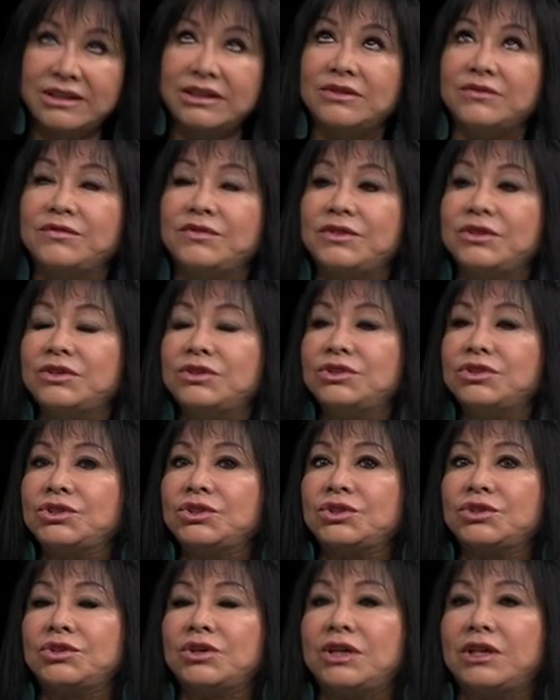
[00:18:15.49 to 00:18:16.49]
the
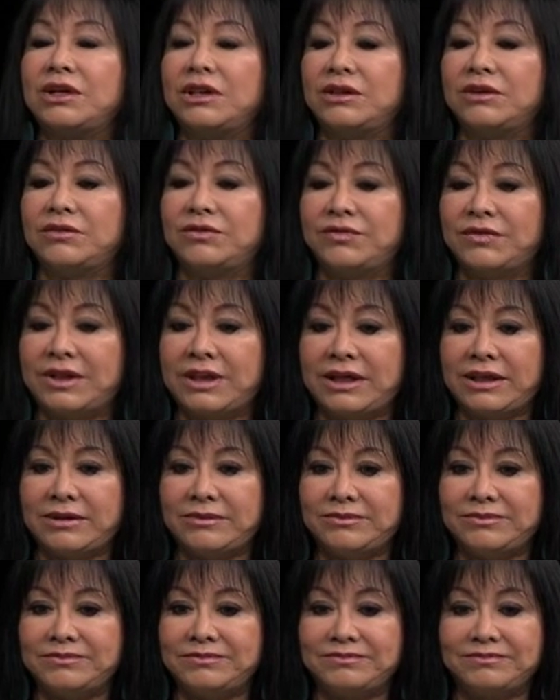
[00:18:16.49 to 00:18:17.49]
future of
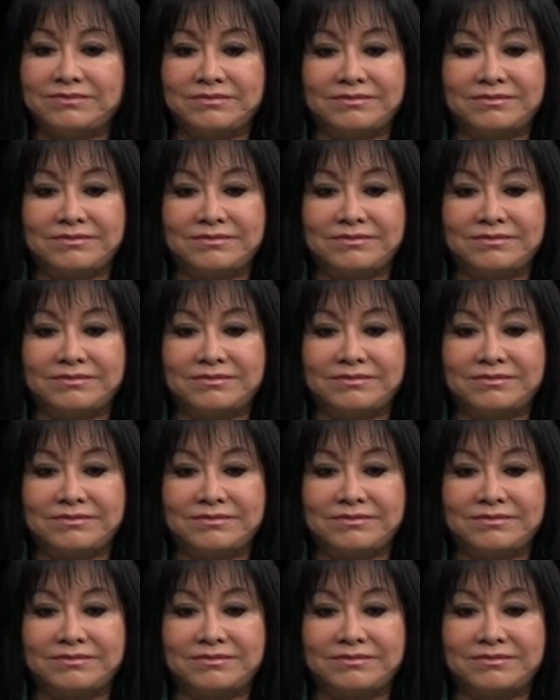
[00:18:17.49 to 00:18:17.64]
um,